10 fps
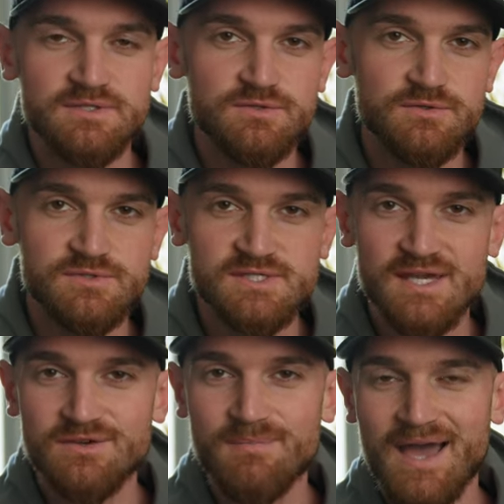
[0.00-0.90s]
to
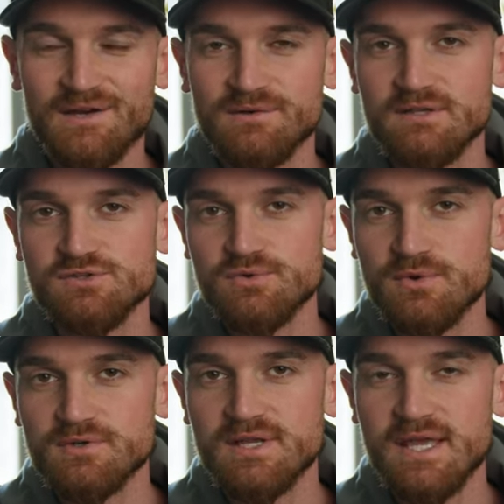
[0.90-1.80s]
set you back around
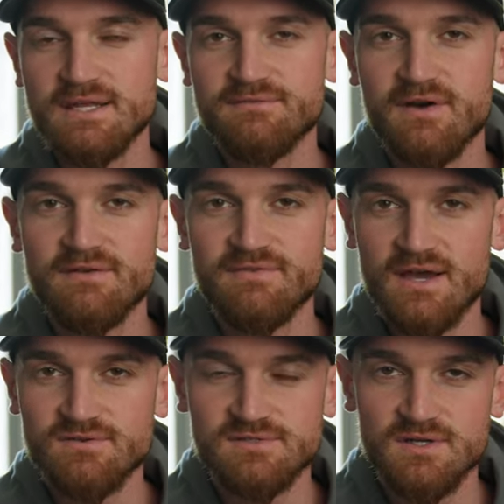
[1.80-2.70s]

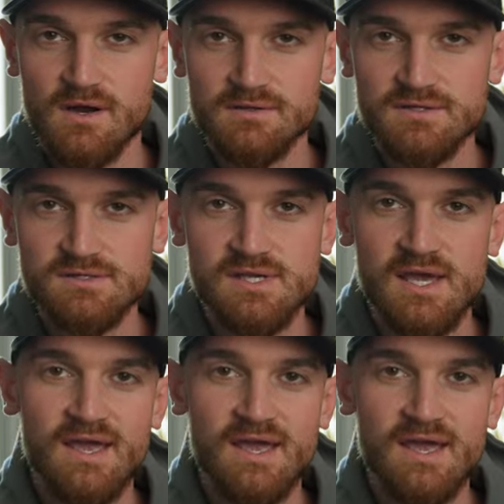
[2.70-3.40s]
$285,000,